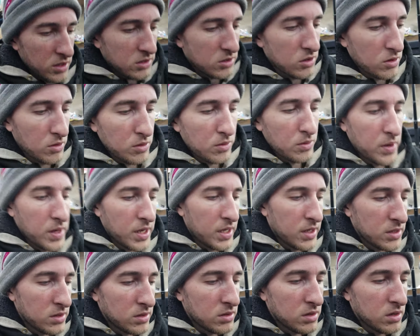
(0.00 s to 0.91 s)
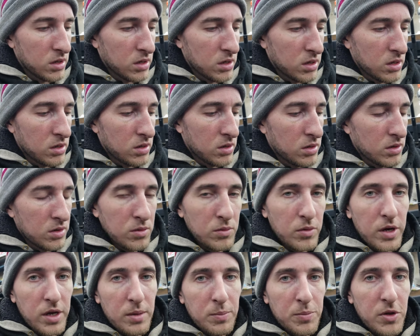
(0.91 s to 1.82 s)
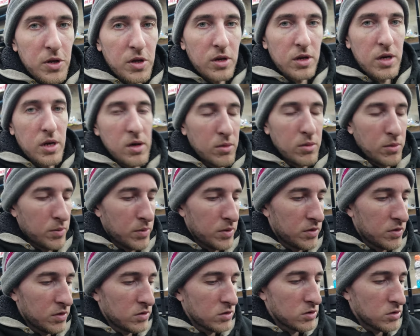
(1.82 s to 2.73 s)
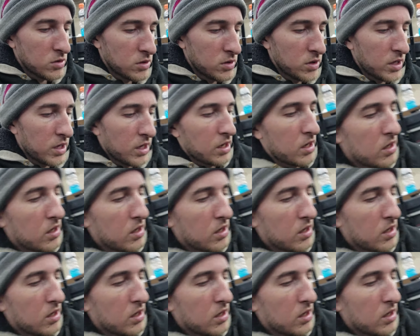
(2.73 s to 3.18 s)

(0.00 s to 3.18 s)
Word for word: So we got uh, the right plug now, we went to the store and got